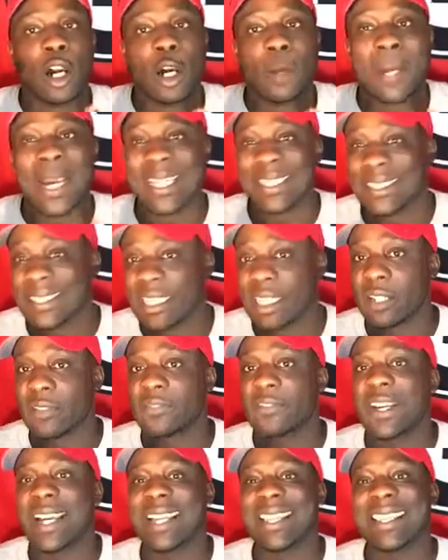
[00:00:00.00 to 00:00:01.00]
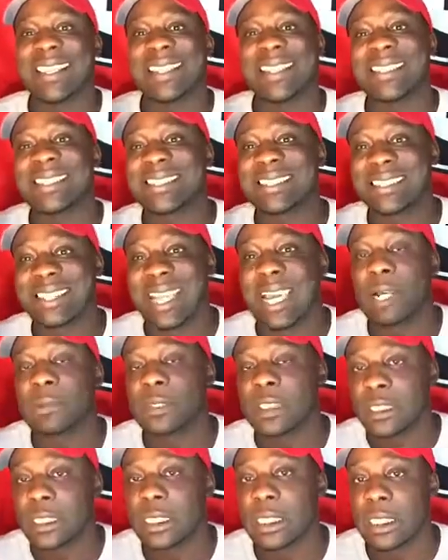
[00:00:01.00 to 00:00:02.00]
identifying the top
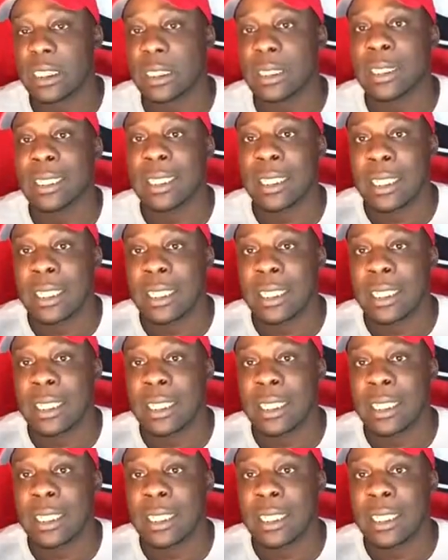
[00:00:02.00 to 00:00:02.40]
10